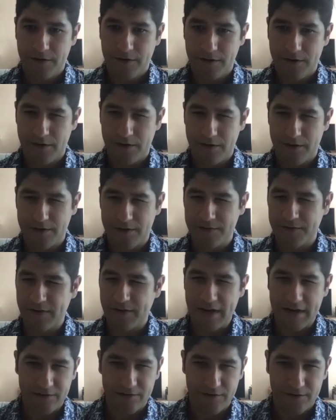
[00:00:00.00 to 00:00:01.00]
uh, as an
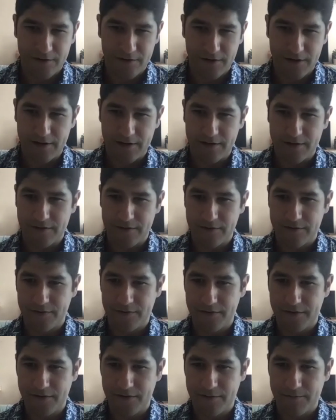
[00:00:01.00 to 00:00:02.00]
actor, and
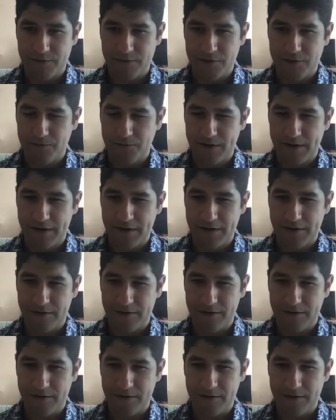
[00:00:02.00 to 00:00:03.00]
um, she
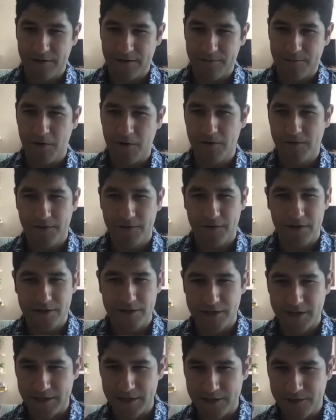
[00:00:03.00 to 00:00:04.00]
ran uh, part of their
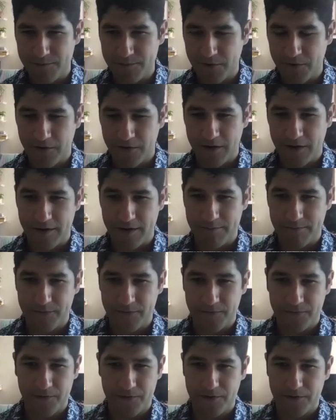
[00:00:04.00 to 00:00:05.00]
education
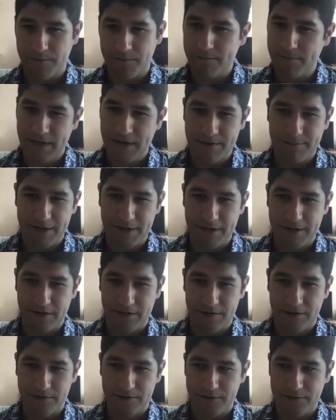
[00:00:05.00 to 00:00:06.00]
programs for many, many
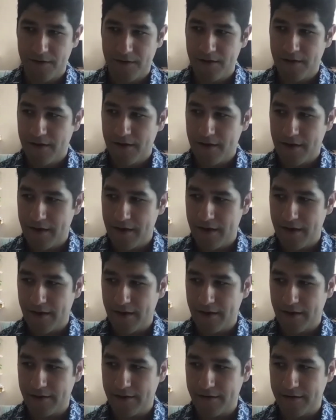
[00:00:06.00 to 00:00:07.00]
years.
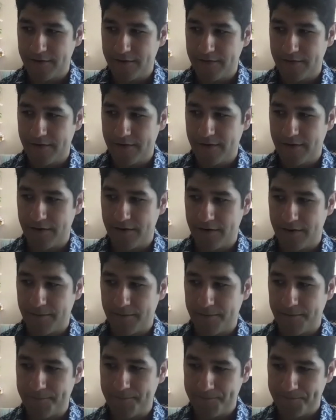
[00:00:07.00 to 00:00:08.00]
And
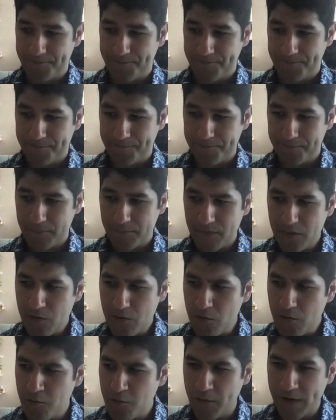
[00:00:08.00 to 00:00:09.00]
um,
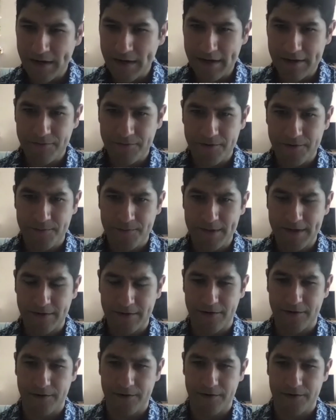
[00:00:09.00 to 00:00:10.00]
when I first met
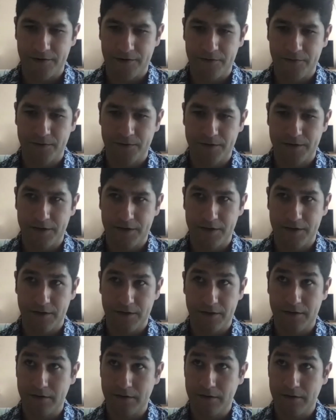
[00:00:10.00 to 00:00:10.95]
her in twenty